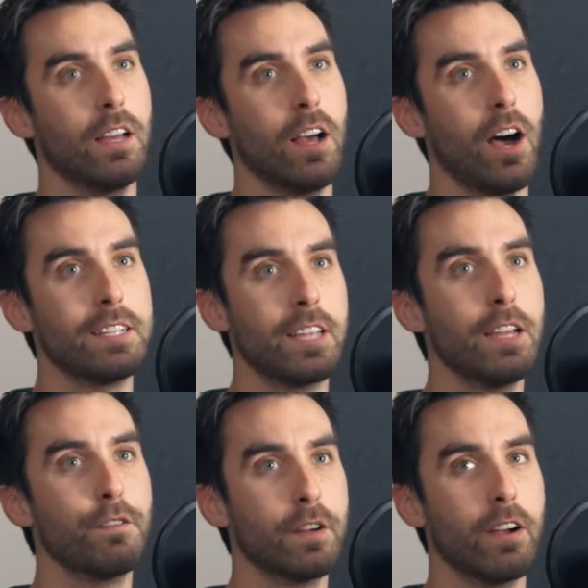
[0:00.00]
I
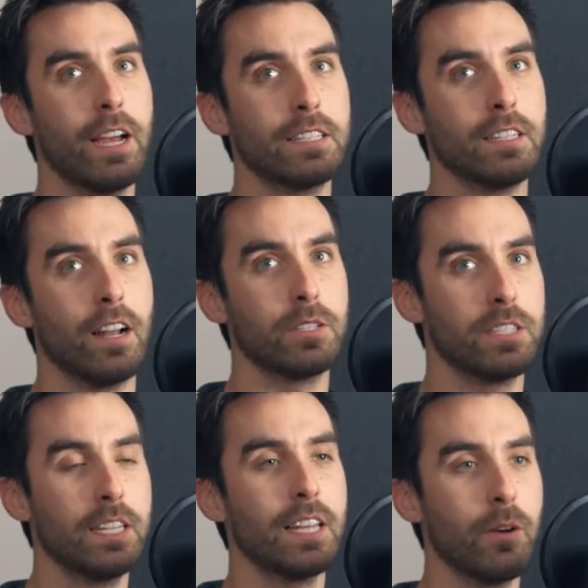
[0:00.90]
take for granted, I was
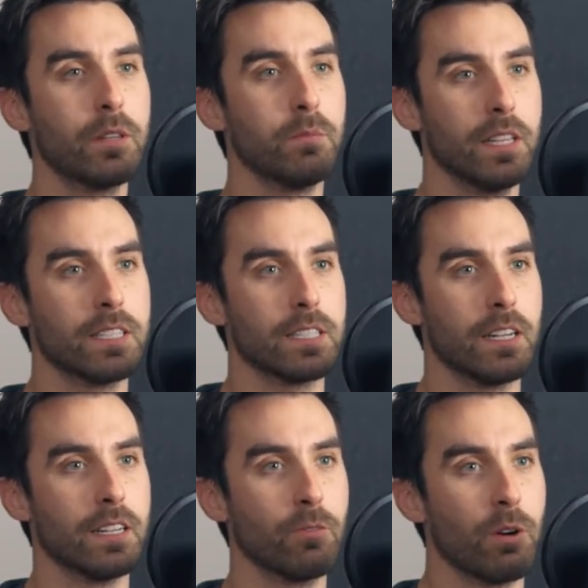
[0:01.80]
sitting there with
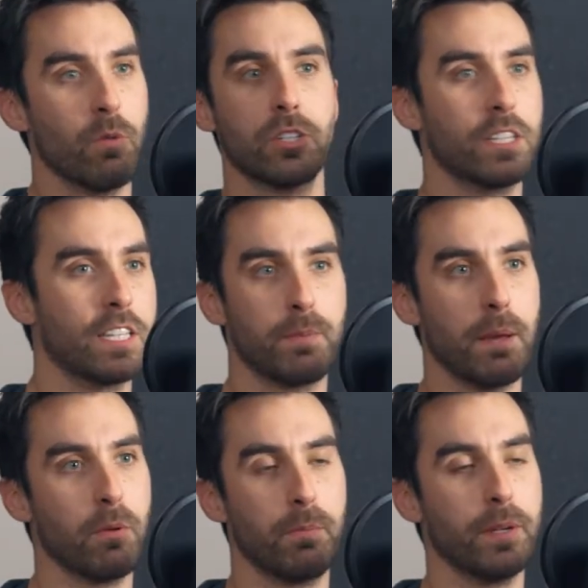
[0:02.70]
Melissa, we're watching these
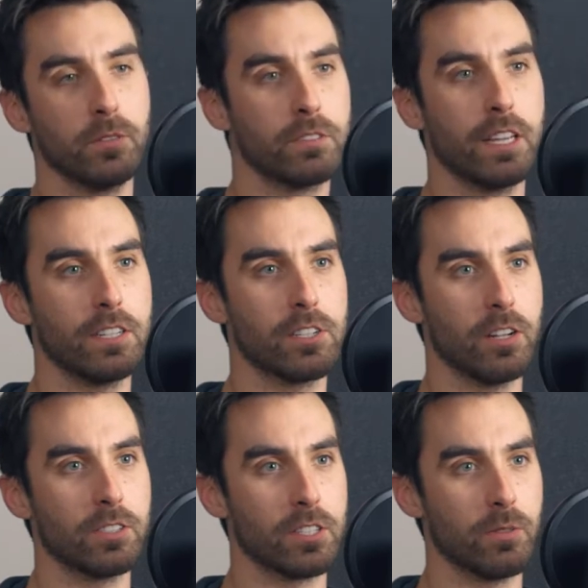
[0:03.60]
people build these
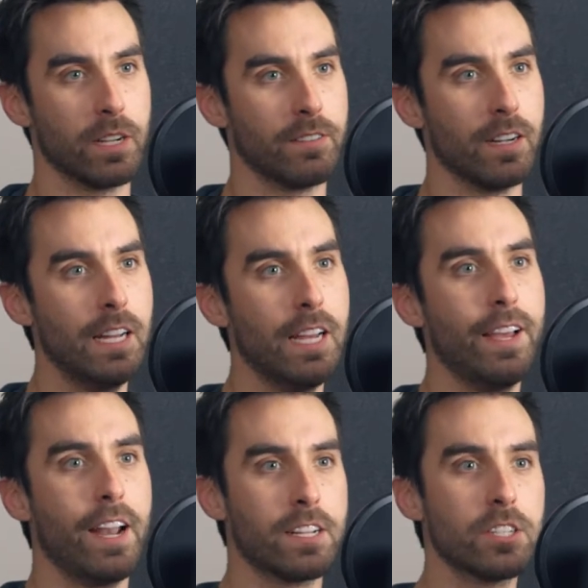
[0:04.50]
shelters or whatever,
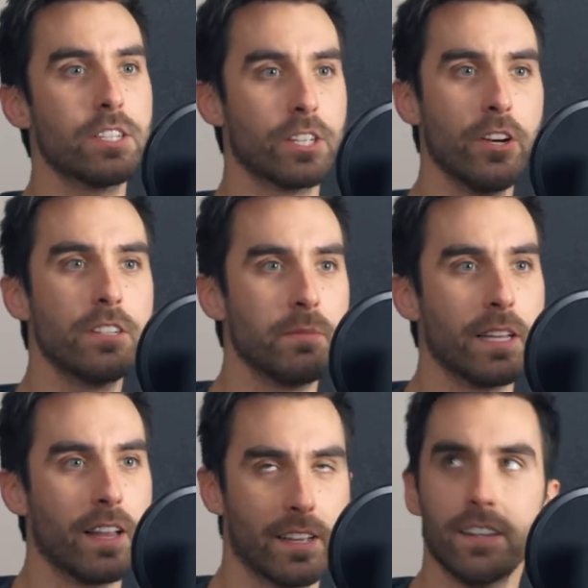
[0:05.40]
and it just occurred to me
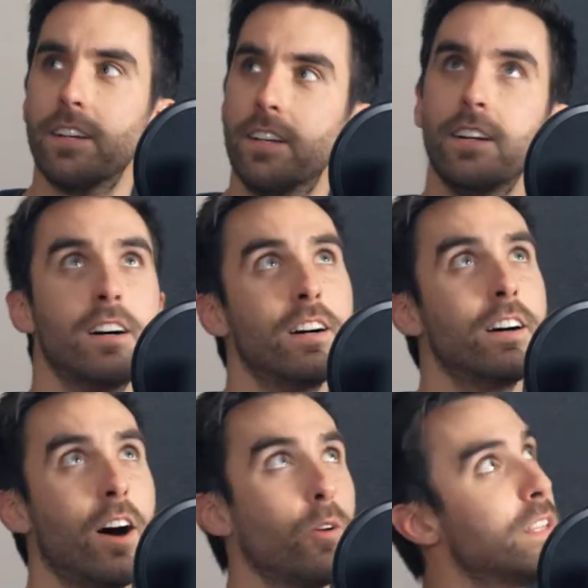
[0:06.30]

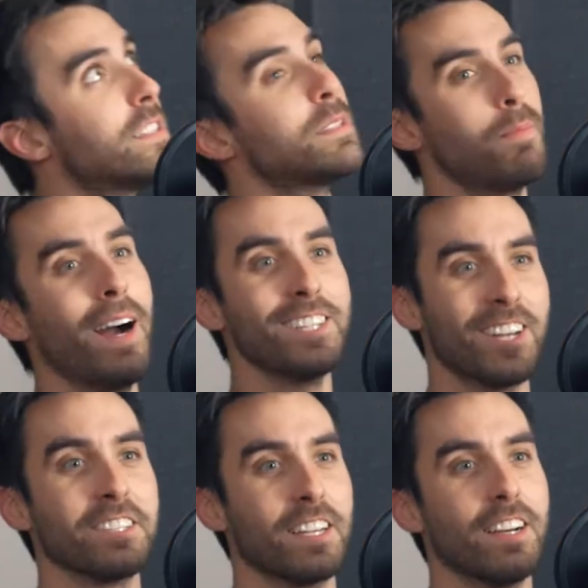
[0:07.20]
oh, this is my
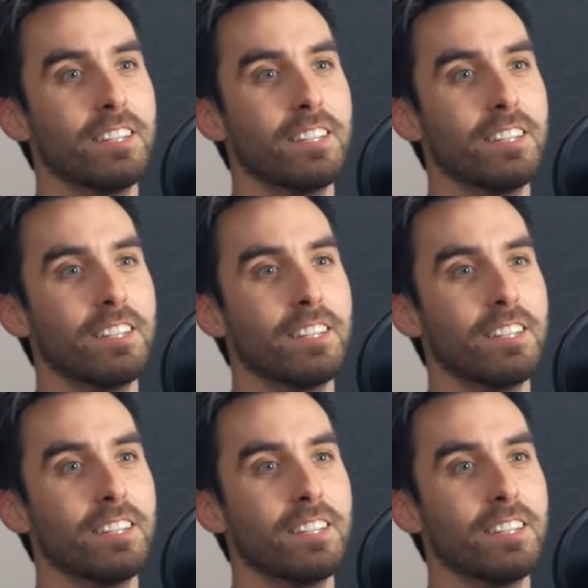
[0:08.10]
shelter.